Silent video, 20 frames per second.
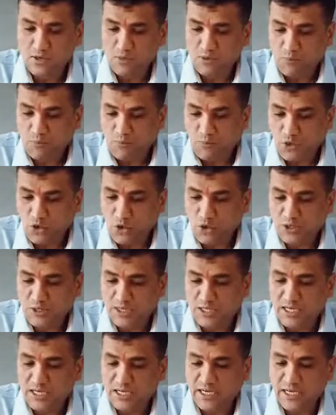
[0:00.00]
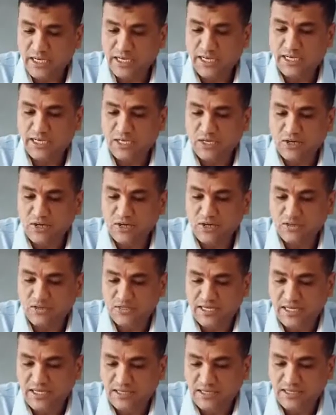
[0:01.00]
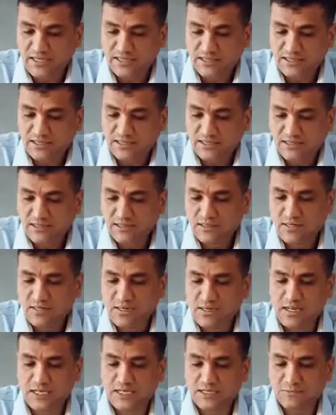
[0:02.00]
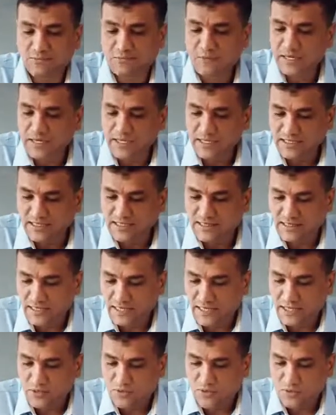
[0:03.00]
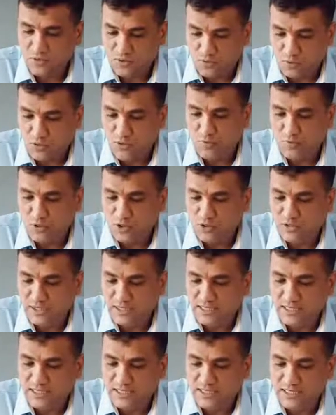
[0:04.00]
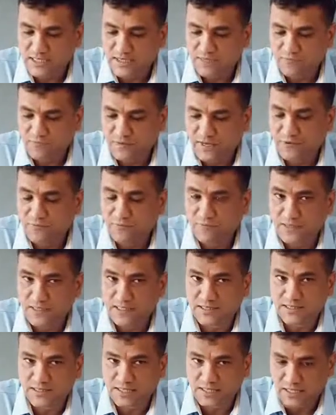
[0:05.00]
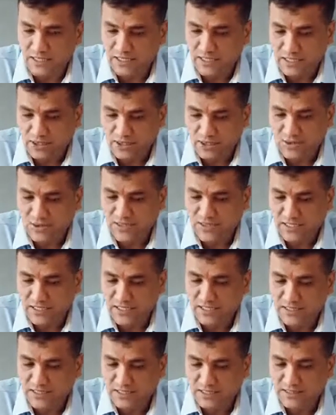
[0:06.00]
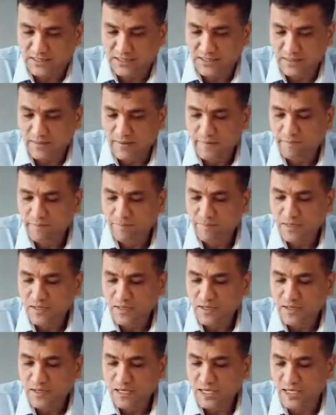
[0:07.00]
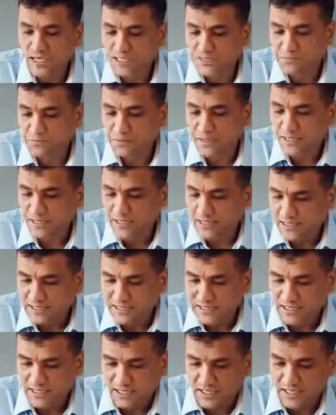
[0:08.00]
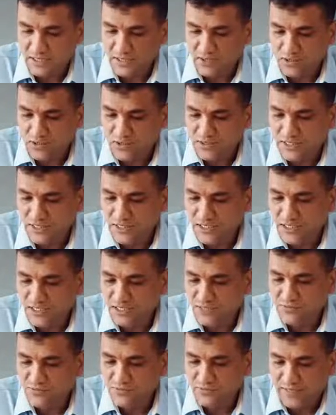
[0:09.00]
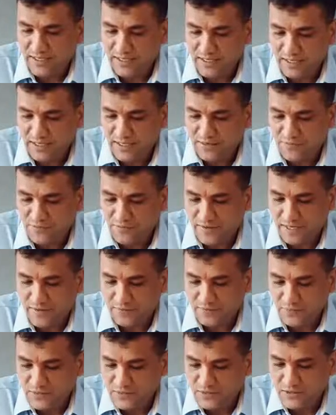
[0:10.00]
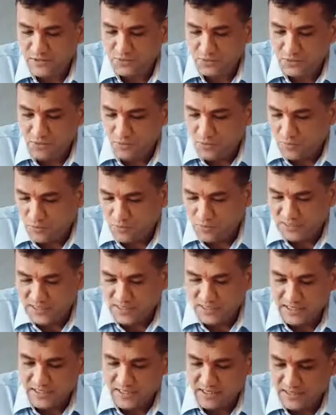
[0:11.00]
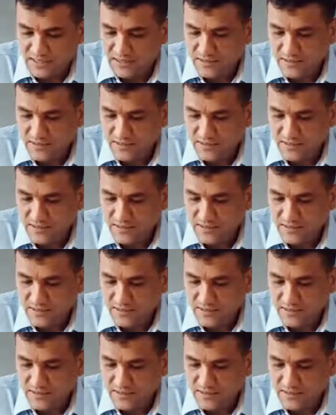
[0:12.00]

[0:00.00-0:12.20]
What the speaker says: both are heterozygous. Husband is homozygous and wife is heterozygous. Husband is heterozygous while wife is homozygous.